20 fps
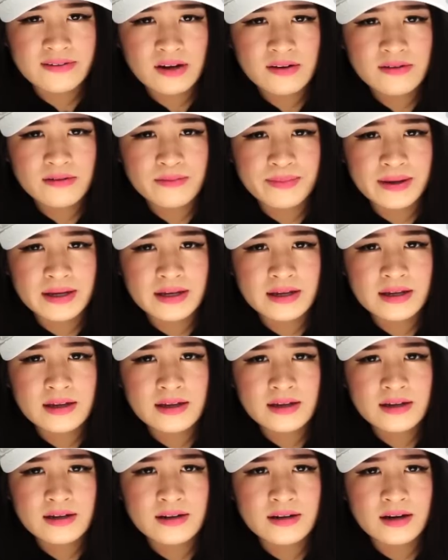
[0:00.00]
Have I even been
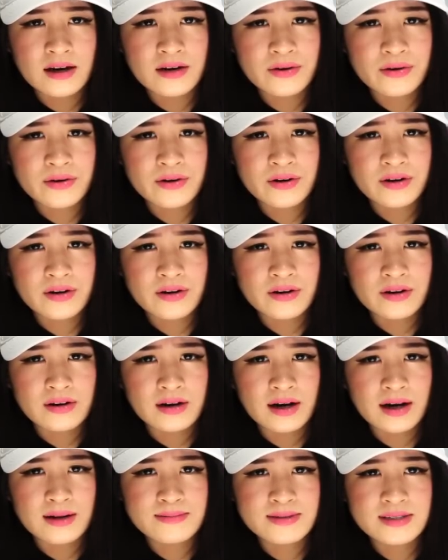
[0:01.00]
here yet? I don't know.
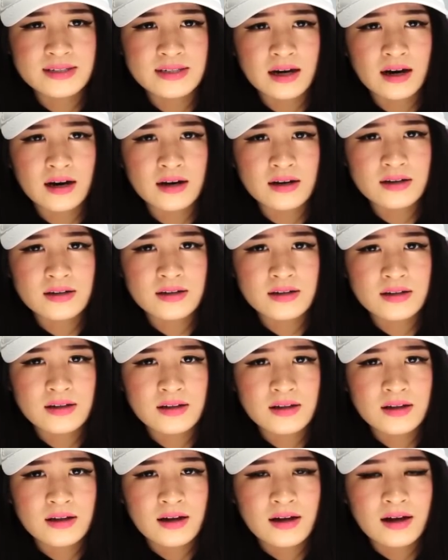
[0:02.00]
I'm stuck.
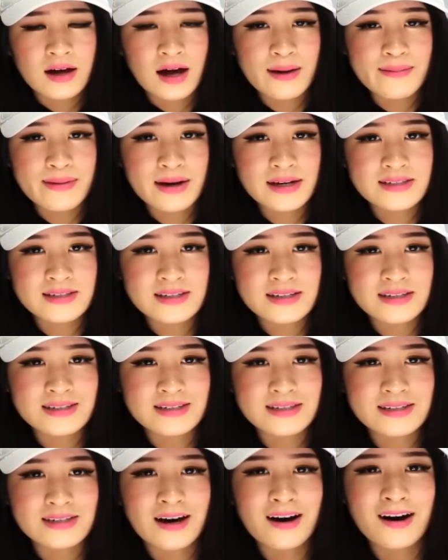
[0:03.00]
I'm actually
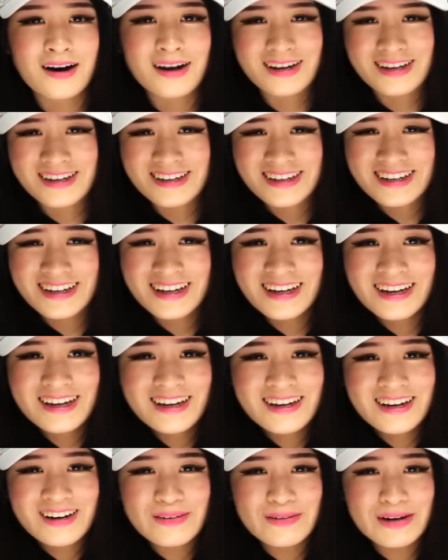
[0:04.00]
stuck.
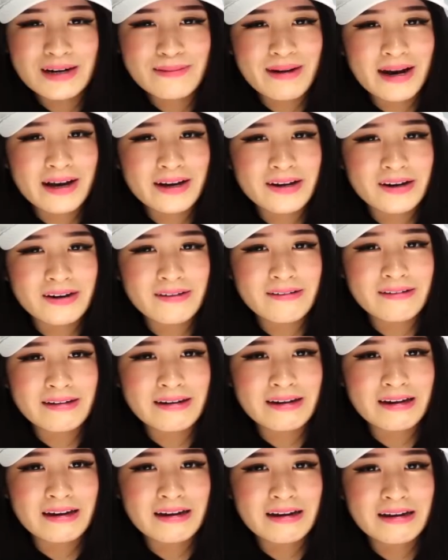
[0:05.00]
Where am I
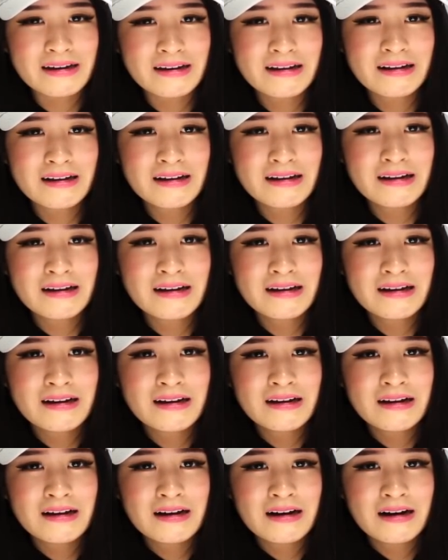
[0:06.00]
going?
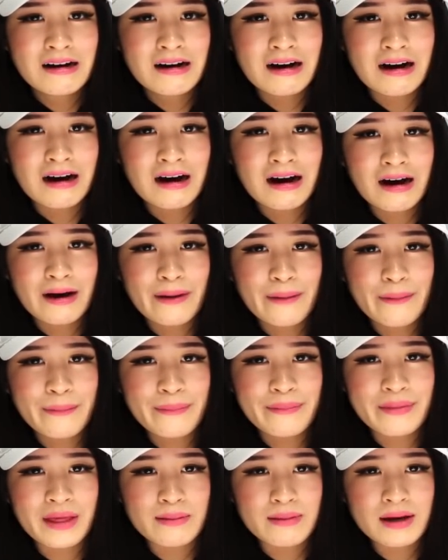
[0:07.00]

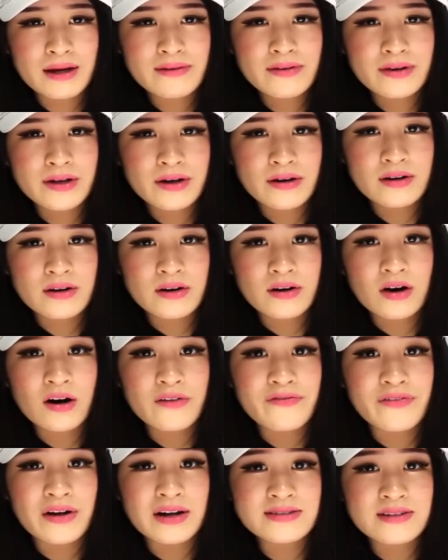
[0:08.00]
Am I even going?
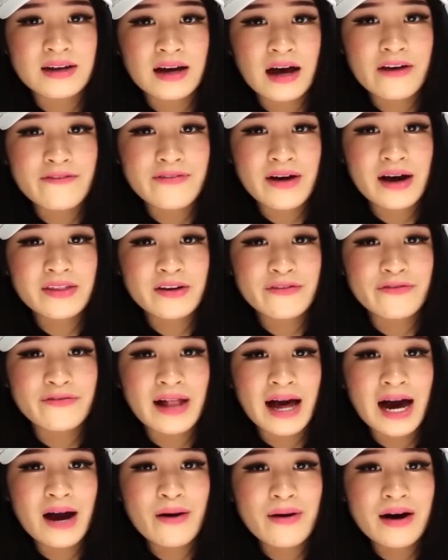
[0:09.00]
Oh, first, I found a
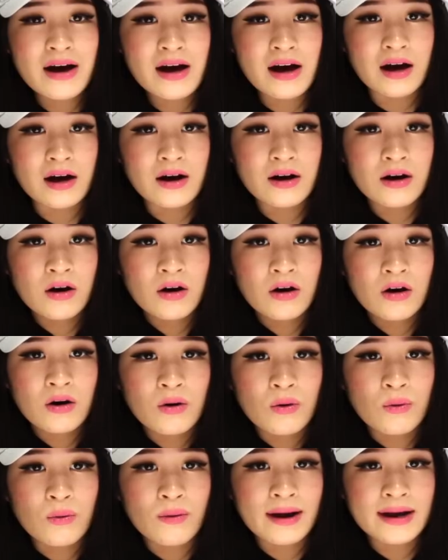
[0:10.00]
flower.
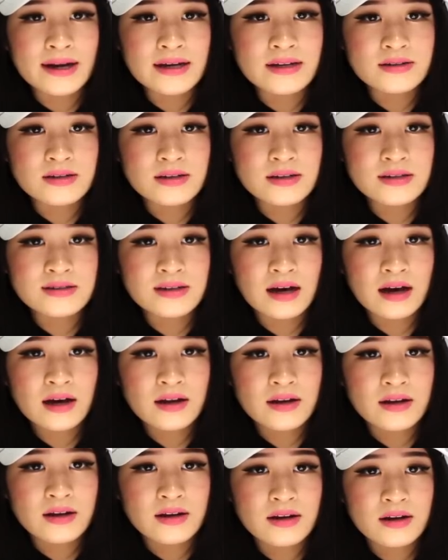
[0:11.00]
Wait, is
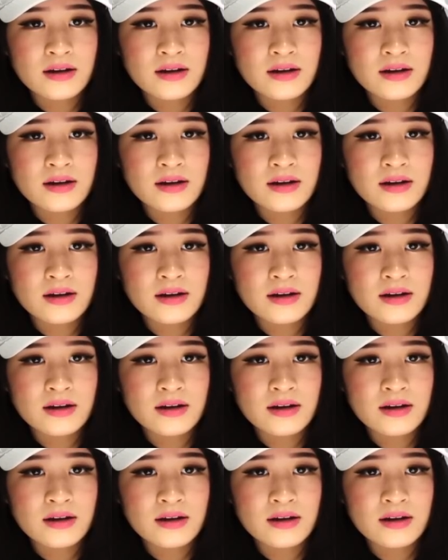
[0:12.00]
that?